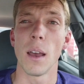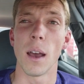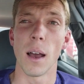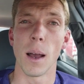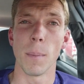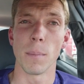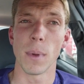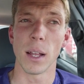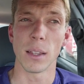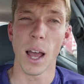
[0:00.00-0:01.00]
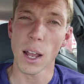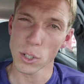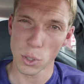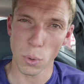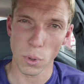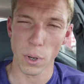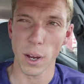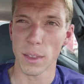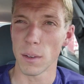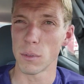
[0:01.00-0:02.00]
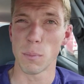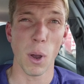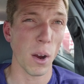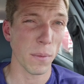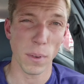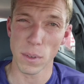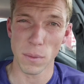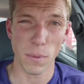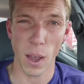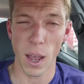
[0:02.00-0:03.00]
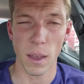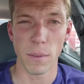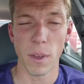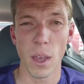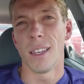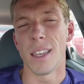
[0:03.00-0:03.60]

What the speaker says: a lot shorter. I think it was par 55.